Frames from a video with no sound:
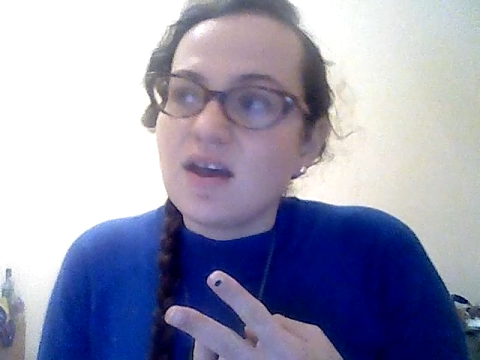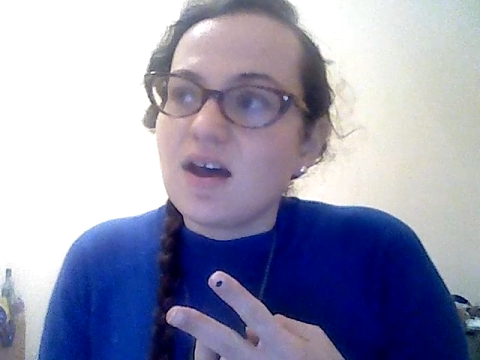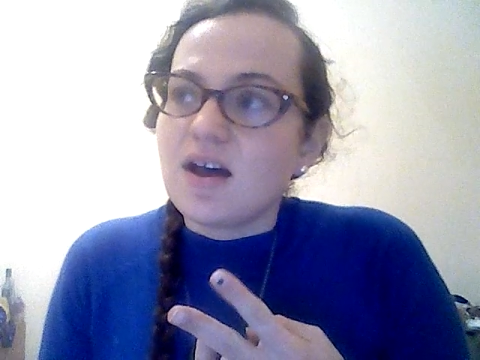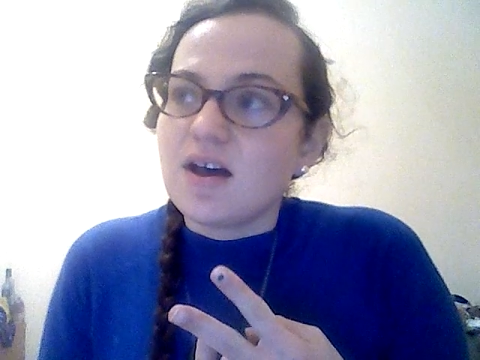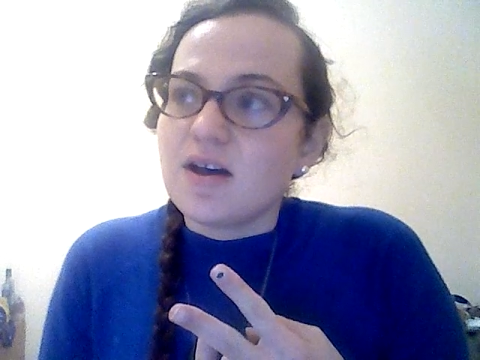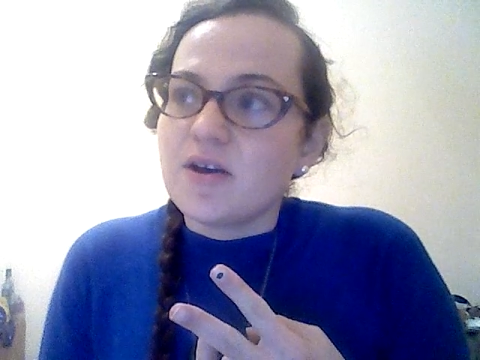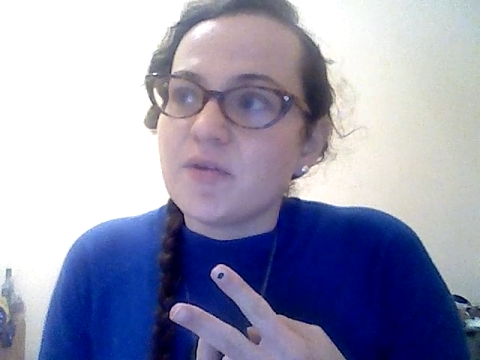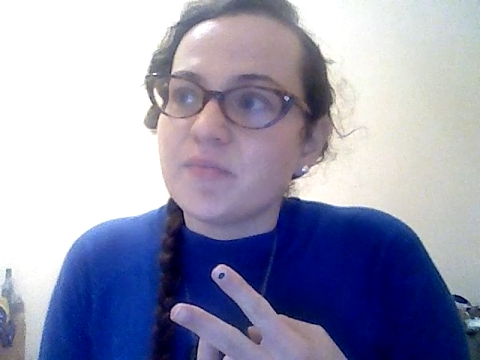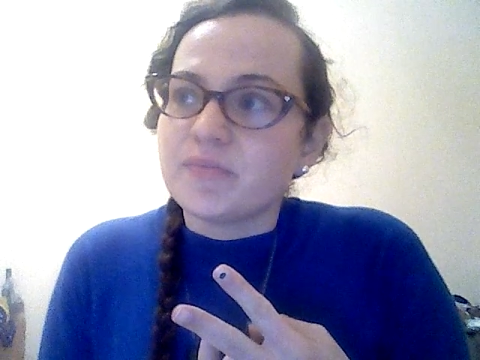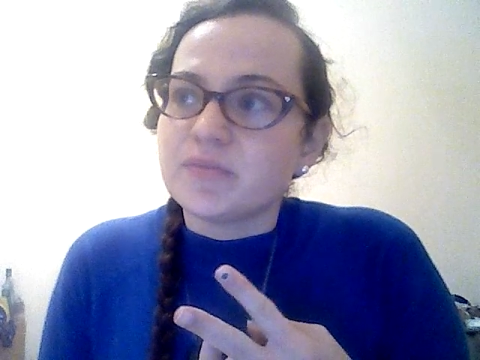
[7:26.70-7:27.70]

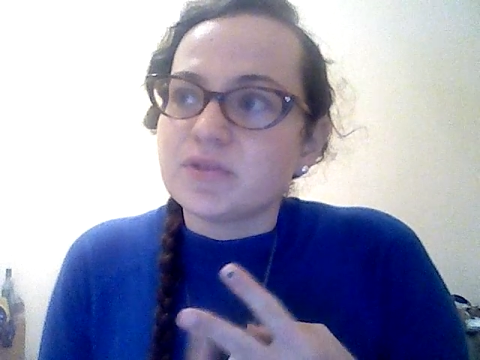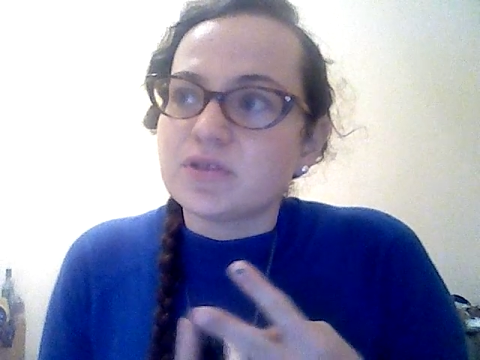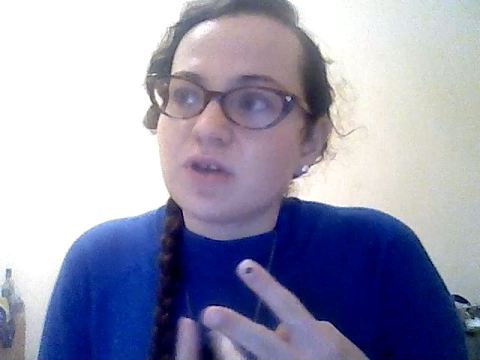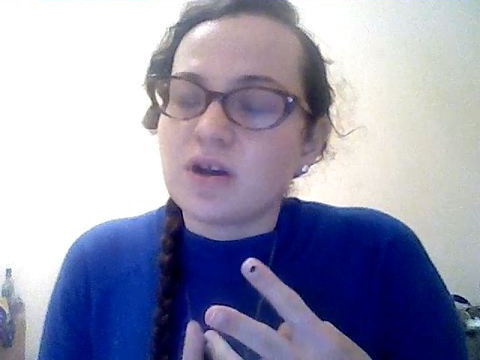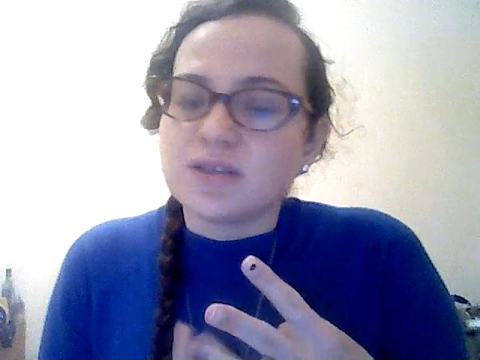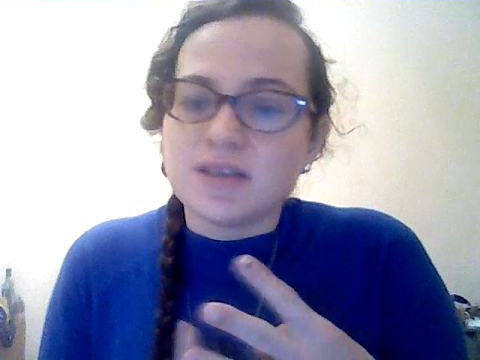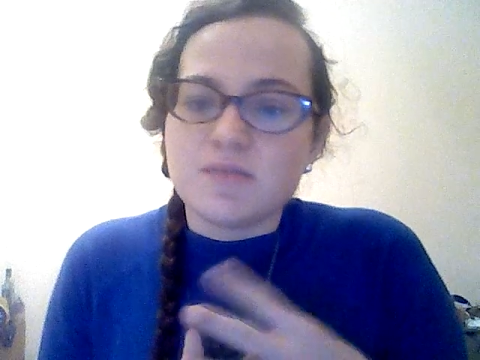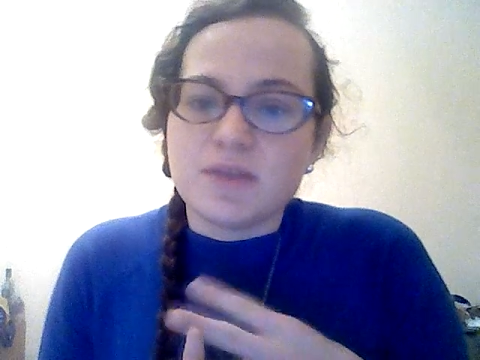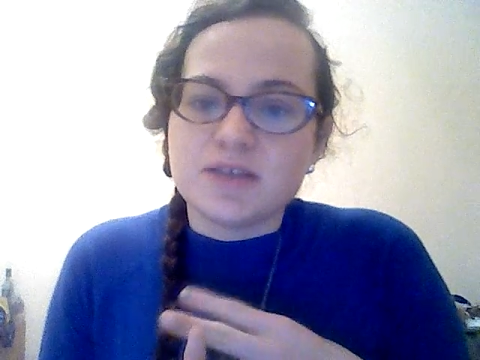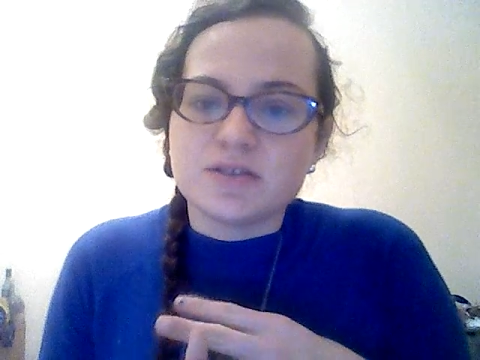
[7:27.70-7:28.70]
saw St.
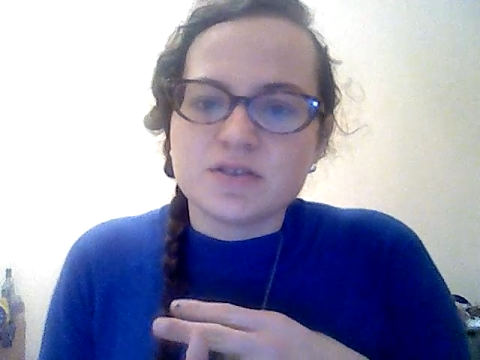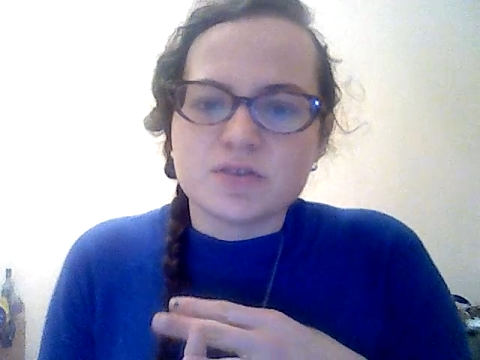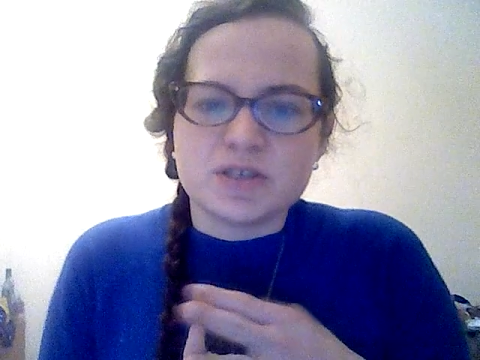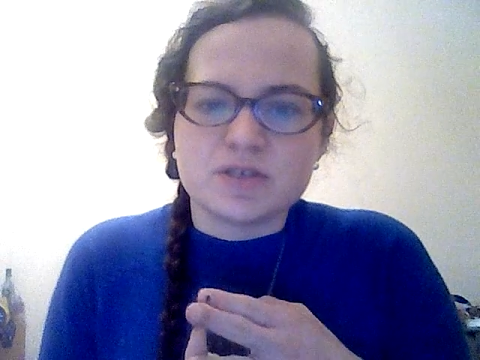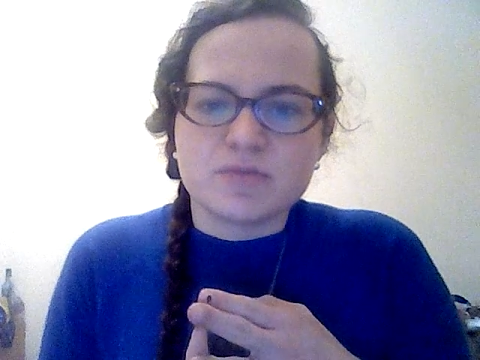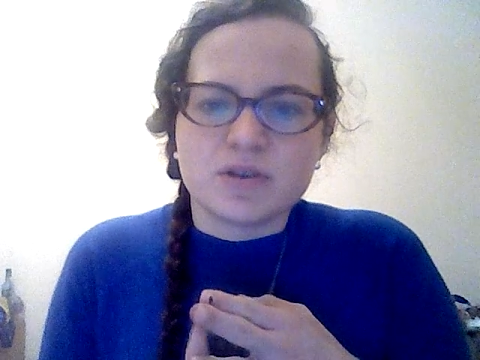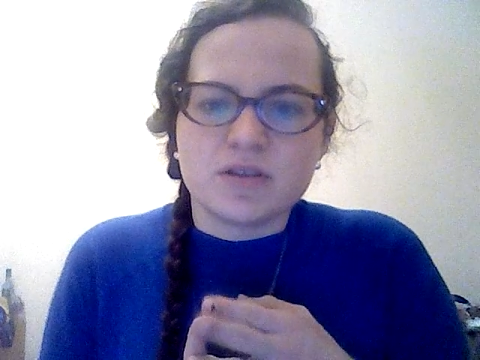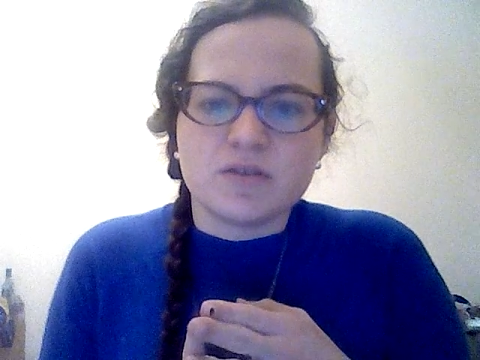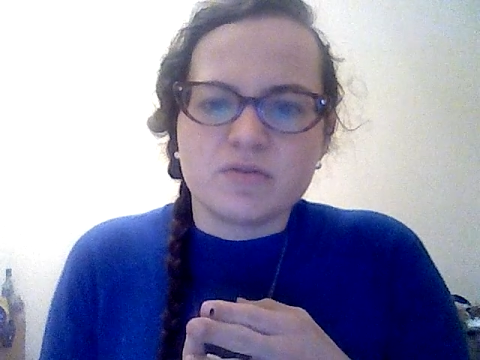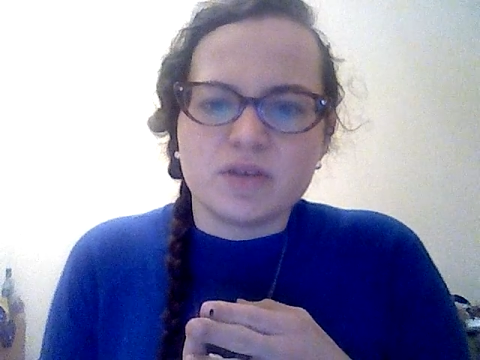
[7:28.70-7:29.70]
Basil's, which is one of the
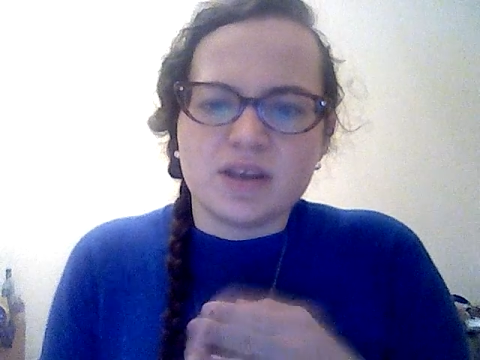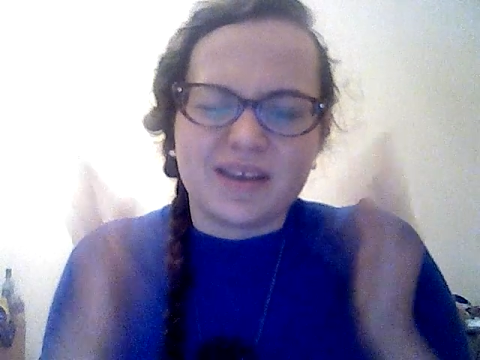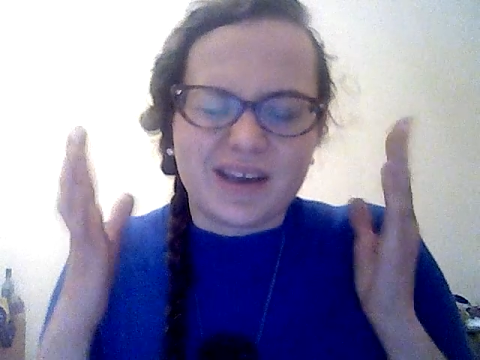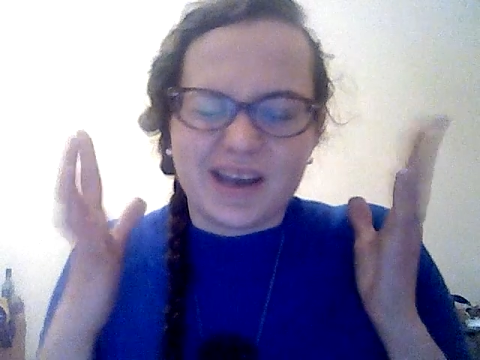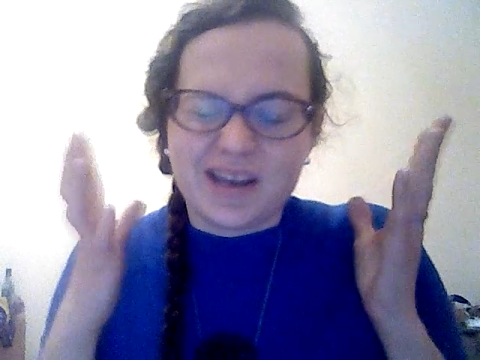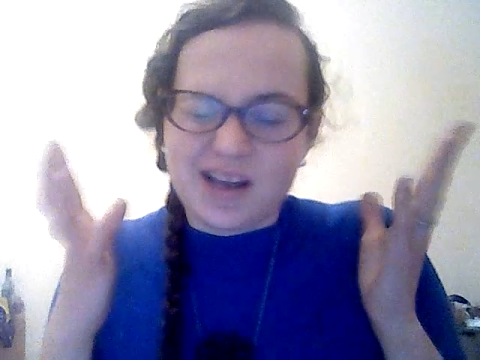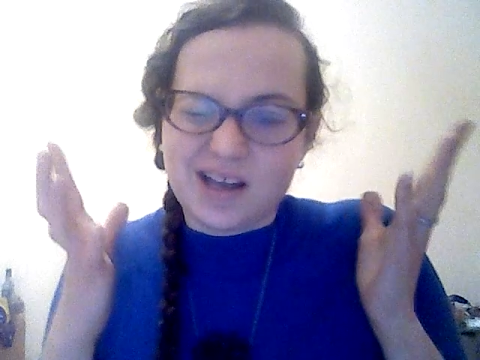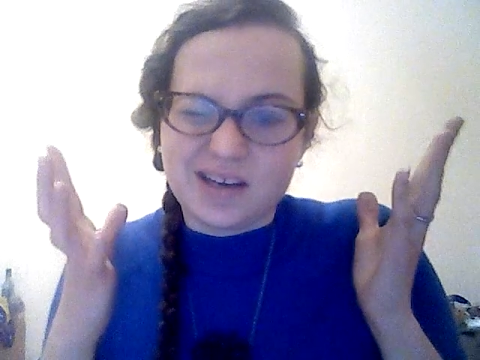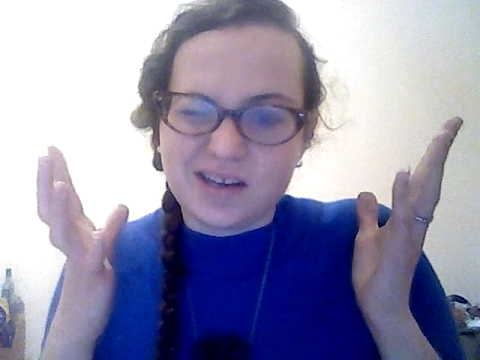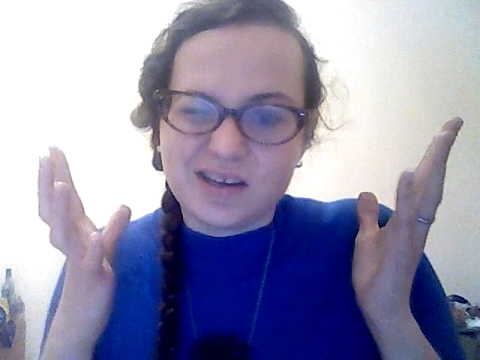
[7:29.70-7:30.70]
really like
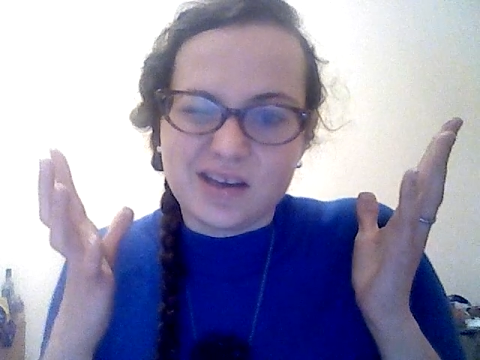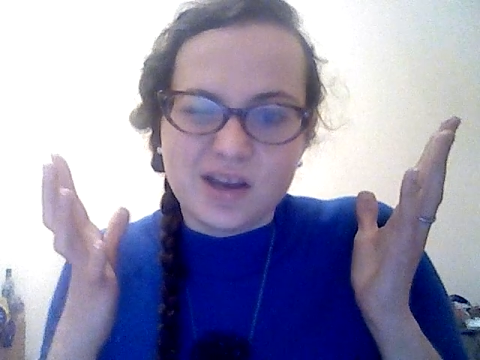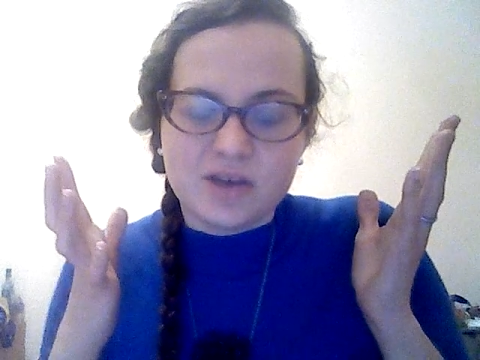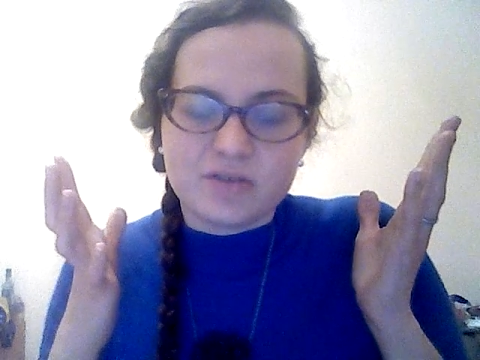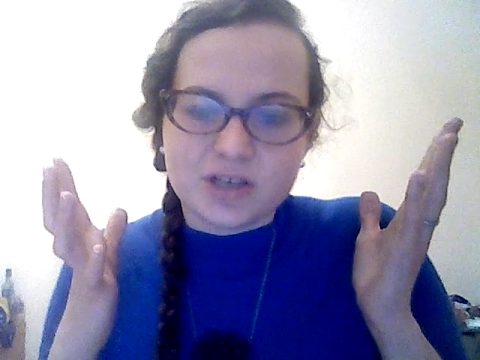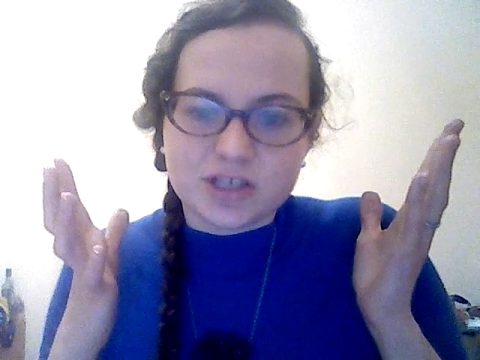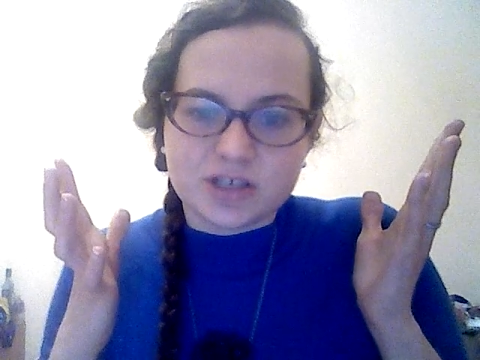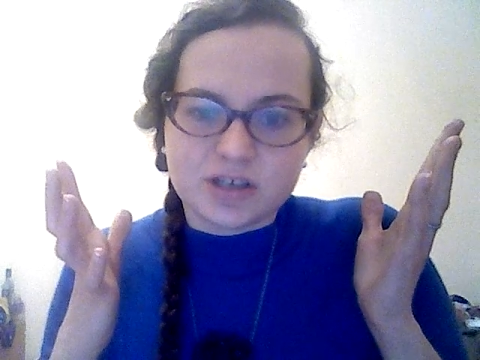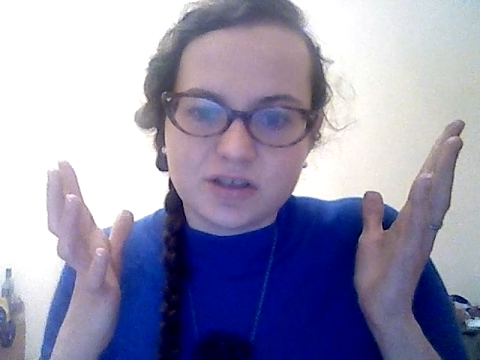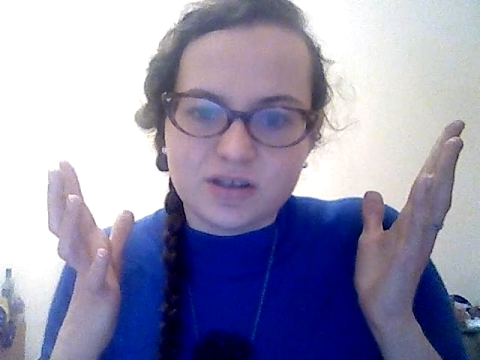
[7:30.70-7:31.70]
iconic Russian
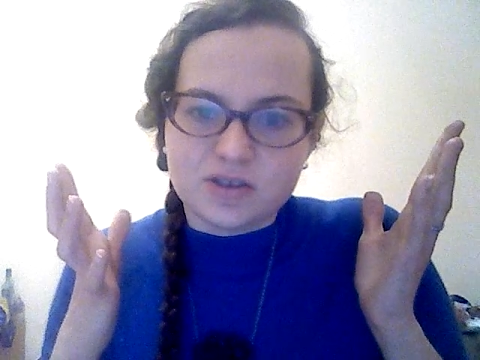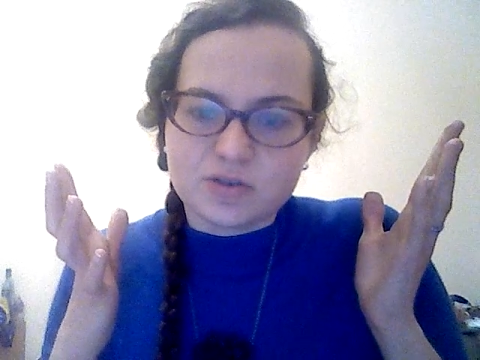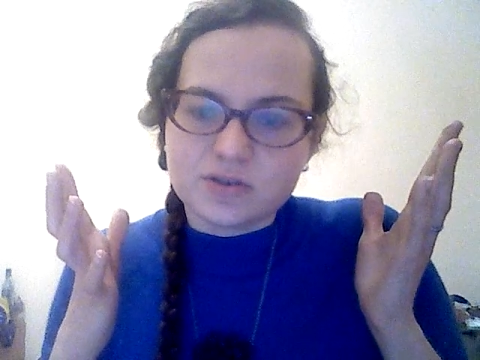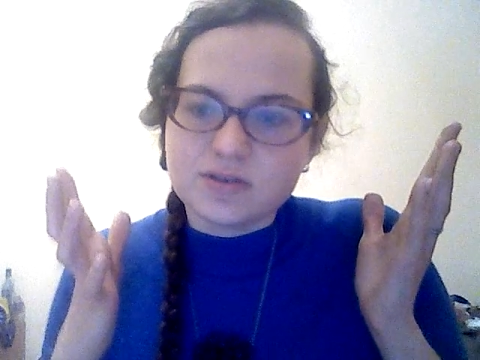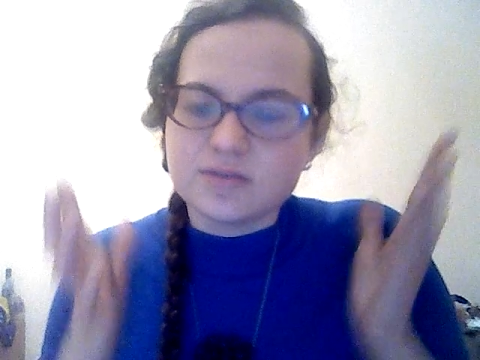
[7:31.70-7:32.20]
cathedrals.